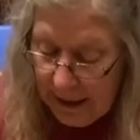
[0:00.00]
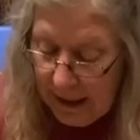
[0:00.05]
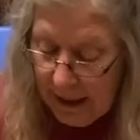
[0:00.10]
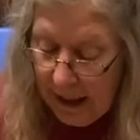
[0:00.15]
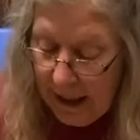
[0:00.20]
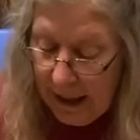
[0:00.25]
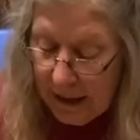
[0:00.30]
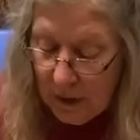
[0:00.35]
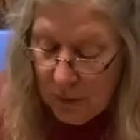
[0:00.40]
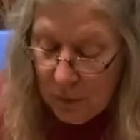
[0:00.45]

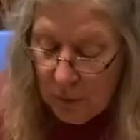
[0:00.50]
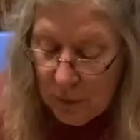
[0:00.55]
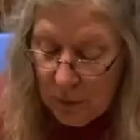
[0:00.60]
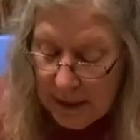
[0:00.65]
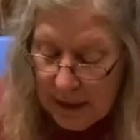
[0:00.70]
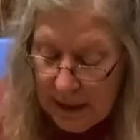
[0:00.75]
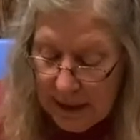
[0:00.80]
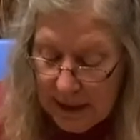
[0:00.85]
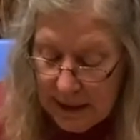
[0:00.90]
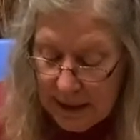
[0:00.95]
and
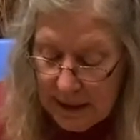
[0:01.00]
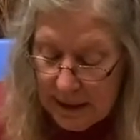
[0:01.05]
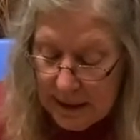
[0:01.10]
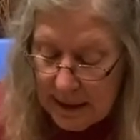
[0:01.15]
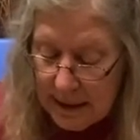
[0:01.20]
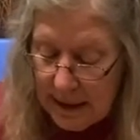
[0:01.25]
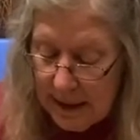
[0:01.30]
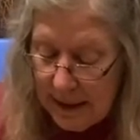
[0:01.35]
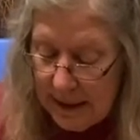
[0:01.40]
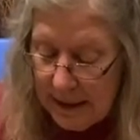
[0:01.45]
on
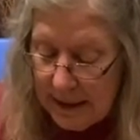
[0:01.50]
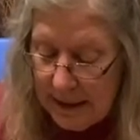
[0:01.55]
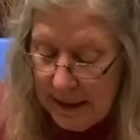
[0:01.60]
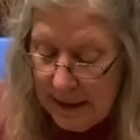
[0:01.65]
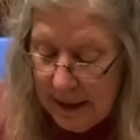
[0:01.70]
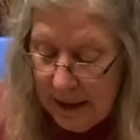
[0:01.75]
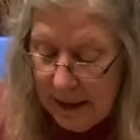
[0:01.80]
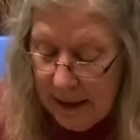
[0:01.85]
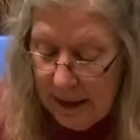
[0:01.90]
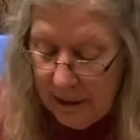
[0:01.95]
his
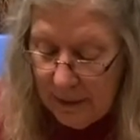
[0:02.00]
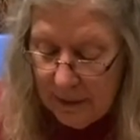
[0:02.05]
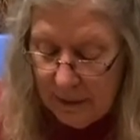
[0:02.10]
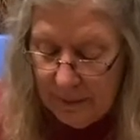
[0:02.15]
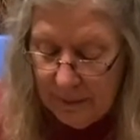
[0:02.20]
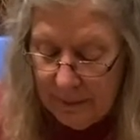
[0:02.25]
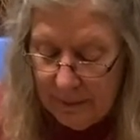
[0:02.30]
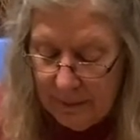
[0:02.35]
tail.